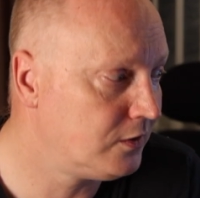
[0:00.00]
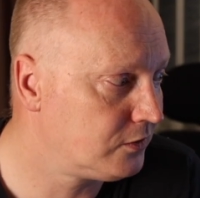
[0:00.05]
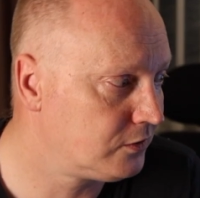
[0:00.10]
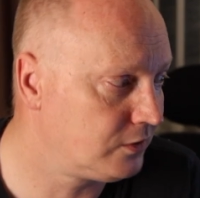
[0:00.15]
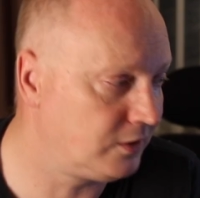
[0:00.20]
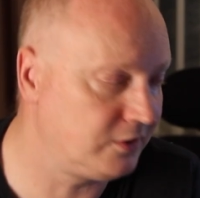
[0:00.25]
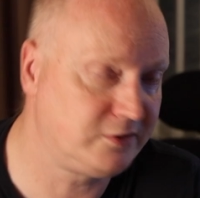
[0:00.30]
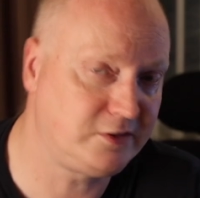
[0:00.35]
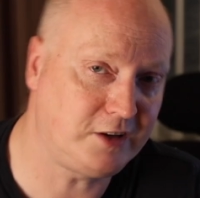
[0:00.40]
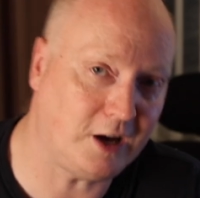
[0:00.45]

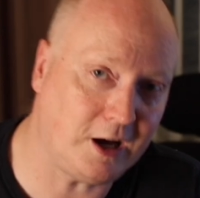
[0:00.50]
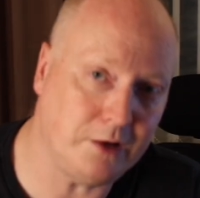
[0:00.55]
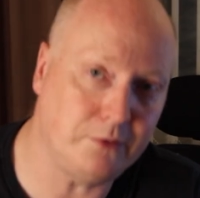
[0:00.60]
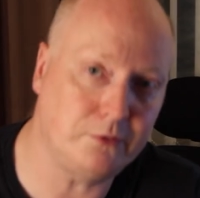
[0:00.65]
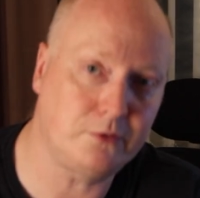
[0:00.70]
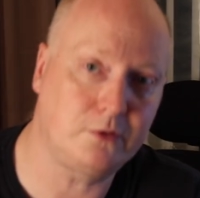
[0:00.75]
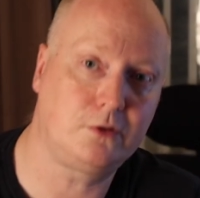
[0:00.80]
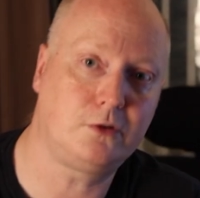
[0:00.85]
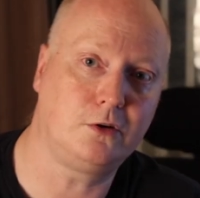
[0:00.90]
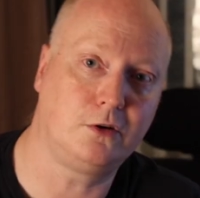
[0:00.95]
So as
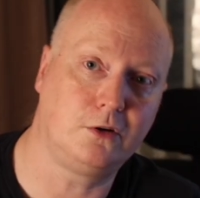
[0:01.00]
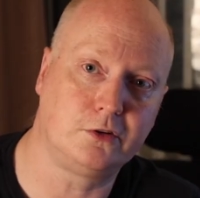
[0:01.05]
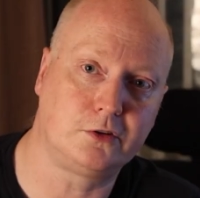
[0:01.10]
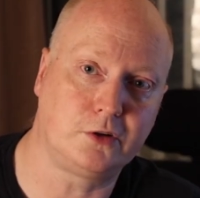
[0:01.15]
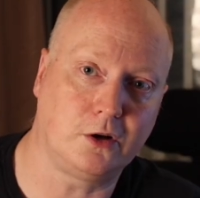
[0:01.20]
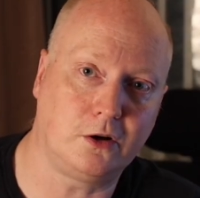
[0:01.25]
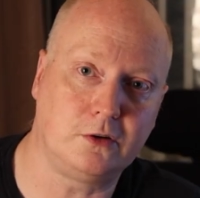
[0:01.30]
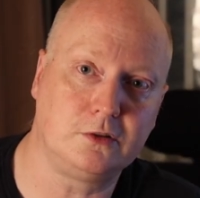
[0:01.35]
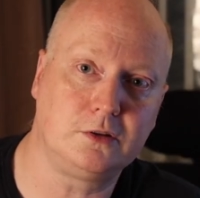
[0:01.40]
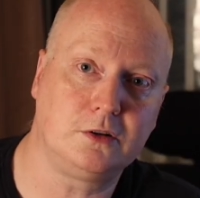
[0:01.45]
time goes
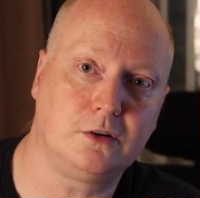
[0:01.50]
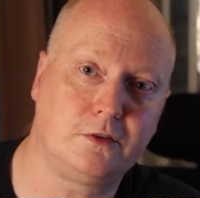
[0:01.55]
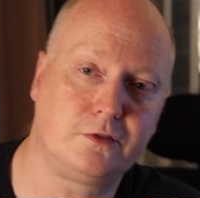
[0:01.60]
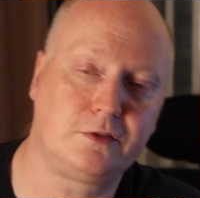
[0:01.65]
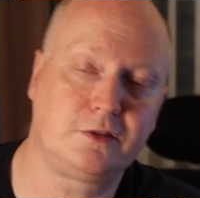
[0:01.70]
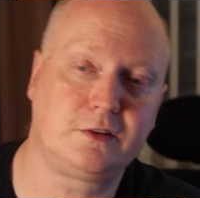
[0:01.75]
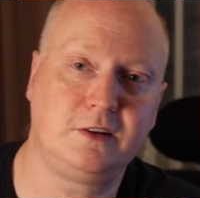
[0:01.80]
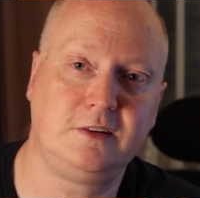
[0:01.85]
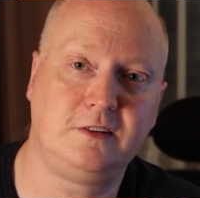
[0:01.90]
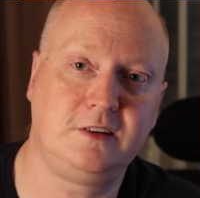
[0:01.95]
on,
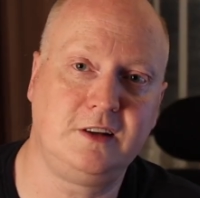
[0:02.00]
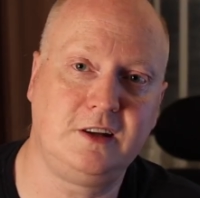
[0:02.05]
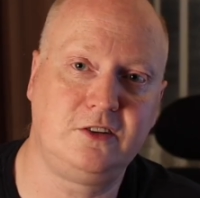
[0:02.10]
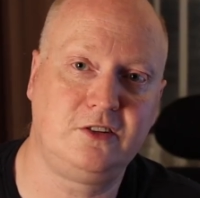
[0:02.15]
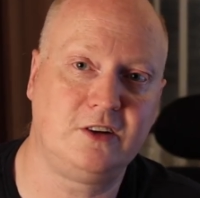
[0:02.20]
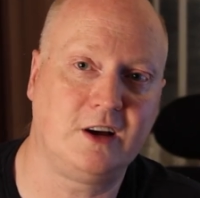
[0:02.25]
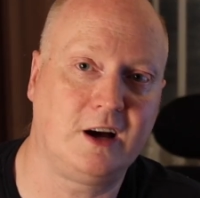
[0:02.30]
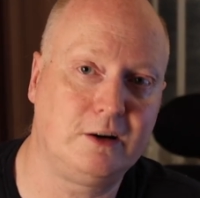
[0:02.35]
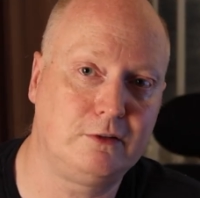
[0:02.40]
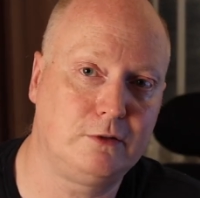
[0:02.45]
obviously
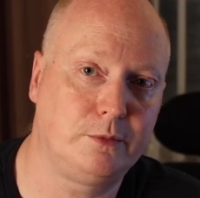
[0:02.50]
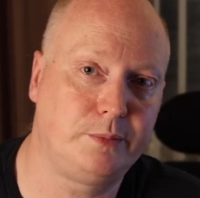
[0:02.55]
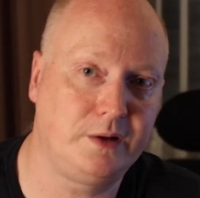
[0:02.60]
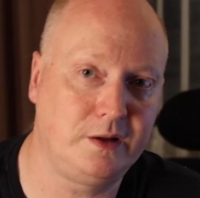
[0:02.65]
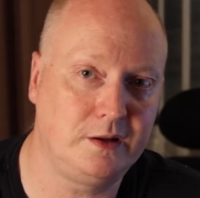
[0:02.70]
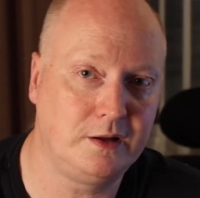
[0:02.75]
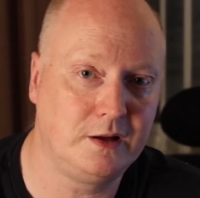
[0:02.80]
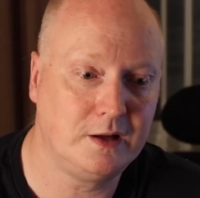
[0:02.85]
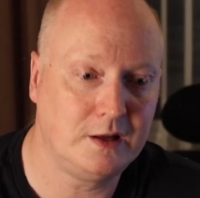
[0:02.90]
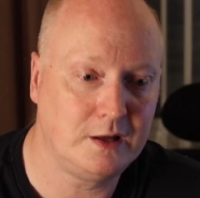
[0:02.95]
DJI will
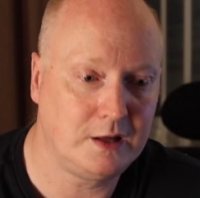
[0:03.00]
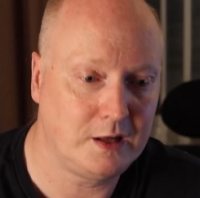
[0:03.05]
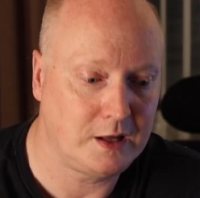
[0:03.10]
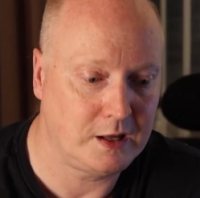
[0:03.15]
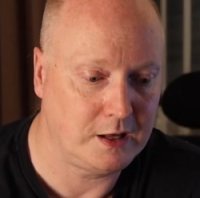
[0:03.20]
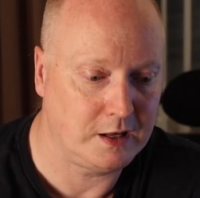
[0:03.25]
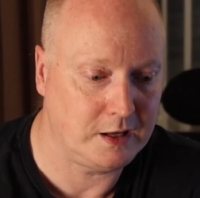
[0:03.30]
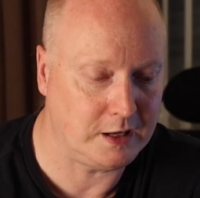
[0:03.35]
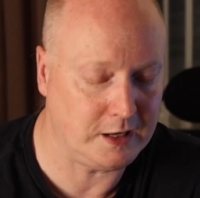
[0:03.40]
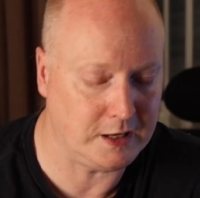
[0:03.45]
be
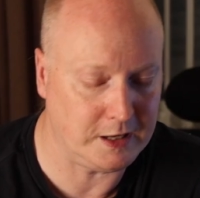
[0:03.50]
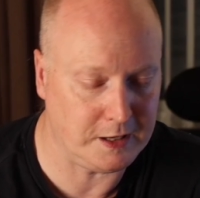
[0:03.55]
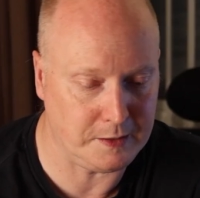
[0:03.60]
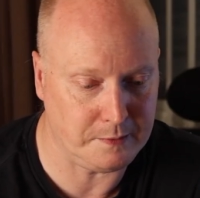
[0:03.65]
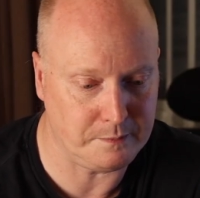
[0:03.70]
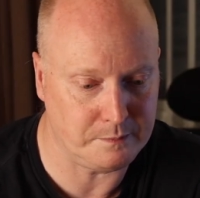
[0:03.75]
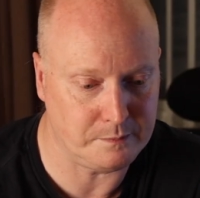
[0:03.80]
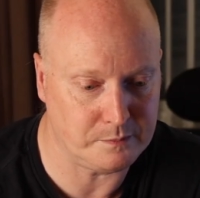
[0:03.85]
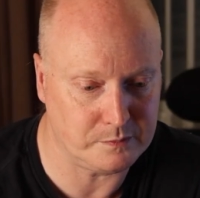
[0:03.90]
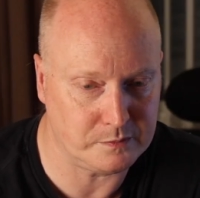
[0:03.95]

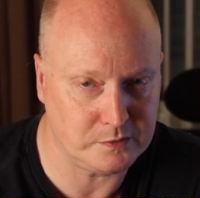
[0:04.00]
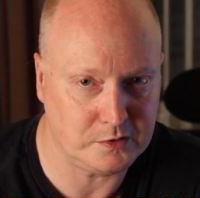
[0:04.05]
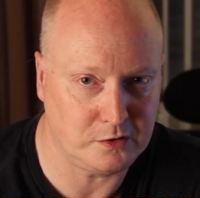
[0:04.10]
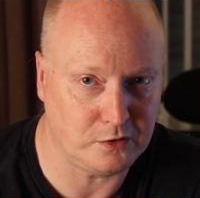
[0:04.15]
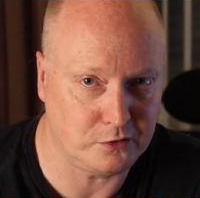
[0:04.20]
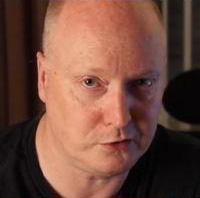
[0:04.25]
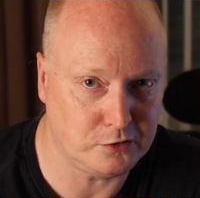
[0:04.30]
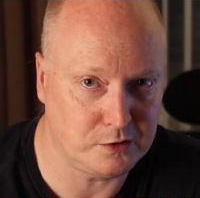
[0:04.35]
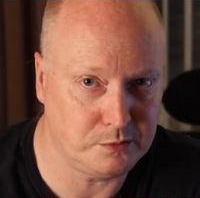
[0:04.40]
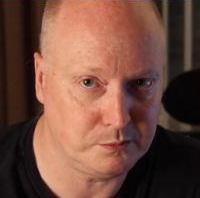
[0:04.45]

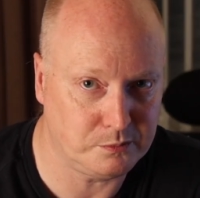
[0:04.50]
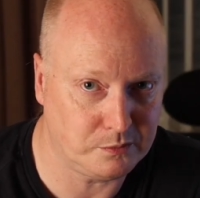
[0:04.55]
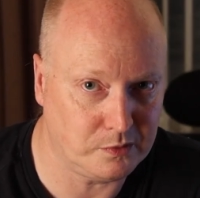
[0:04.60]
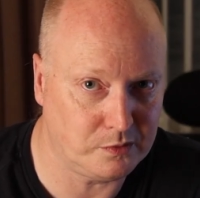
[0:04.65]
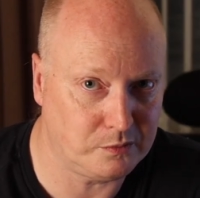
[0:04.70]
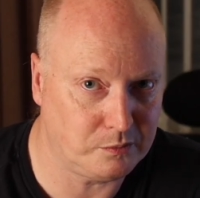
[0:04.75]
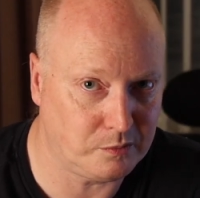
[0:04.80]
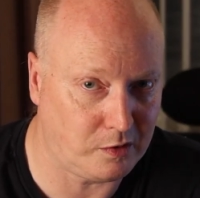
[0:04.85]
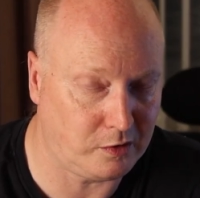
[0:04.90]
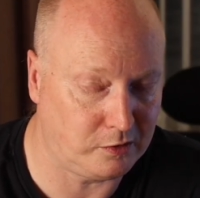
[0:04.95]
doing
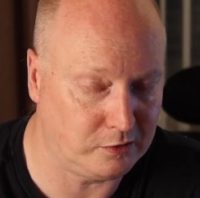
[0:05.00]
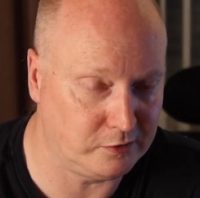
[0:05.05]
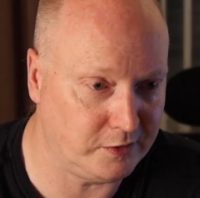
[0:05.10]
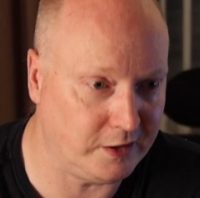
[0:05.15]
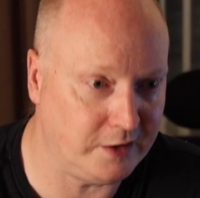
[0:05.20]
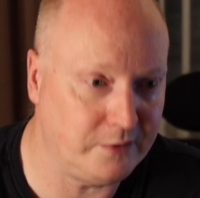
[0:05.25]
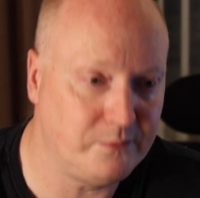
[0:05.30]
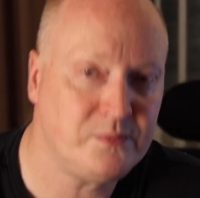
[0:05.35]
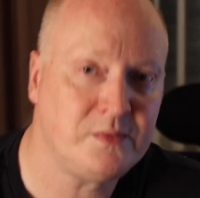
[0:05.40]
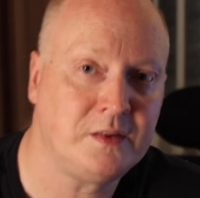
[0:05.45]
more of
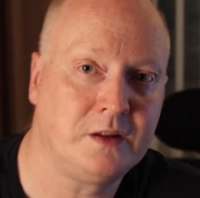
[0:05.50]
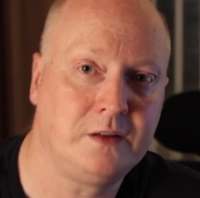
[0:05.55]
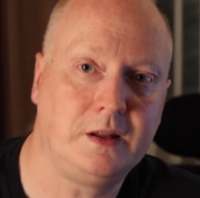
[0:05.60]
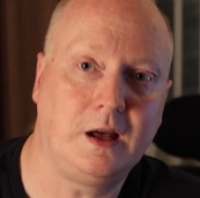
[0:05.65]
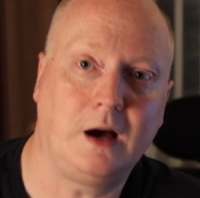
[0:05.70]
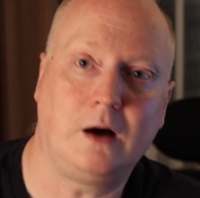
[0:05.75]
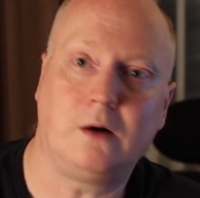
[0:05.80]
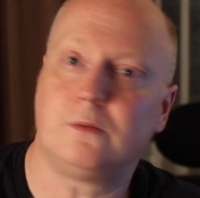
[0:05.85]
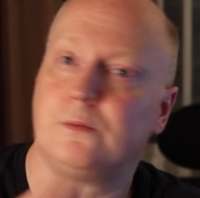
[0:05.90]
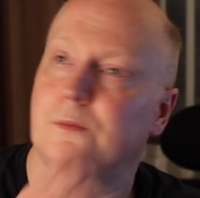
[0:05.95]
it.
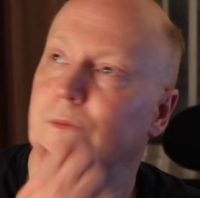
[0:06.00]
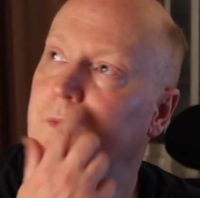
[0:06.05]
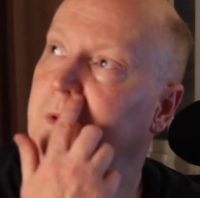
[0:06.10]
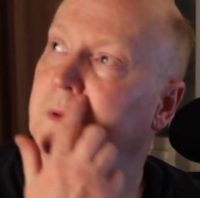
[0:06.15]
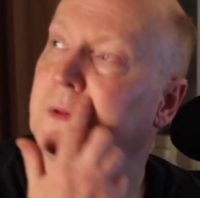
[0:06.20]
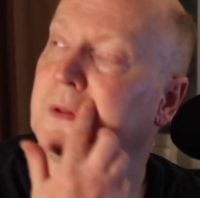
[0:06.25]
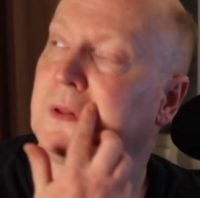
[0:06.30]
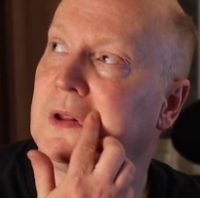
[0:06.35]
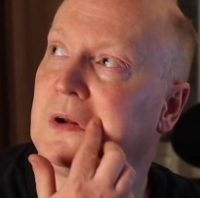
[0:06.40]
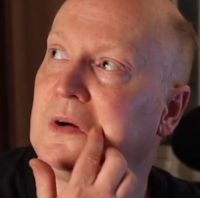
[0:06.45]
Now
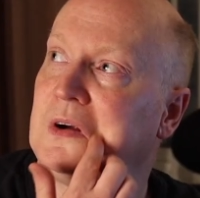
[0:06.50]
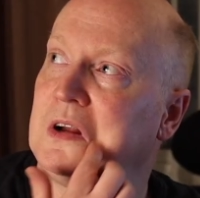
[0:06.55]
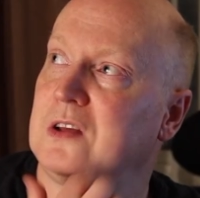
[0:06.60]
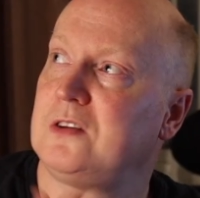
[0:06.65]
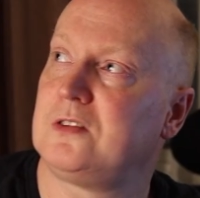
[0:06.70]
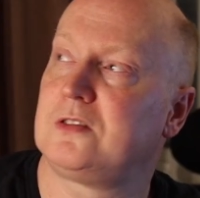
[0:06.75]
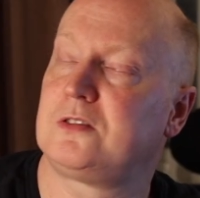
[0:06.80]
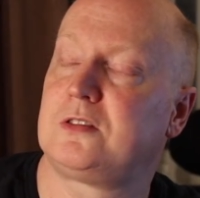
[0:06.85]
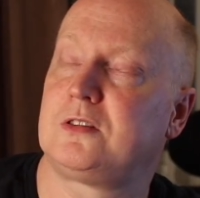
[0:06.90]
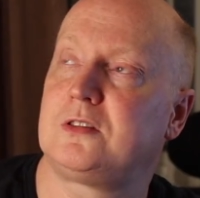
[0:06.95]
there
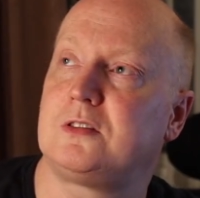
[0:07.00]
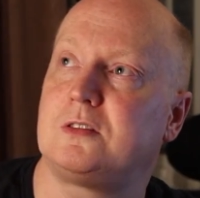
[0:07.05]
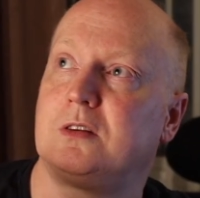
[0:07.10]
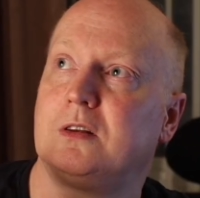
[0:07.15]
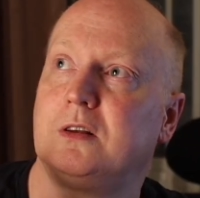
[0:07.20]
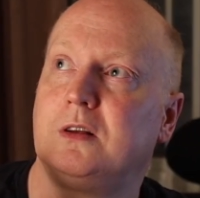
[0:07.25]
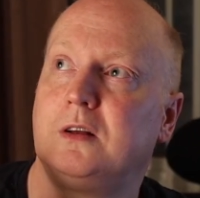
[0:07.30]
is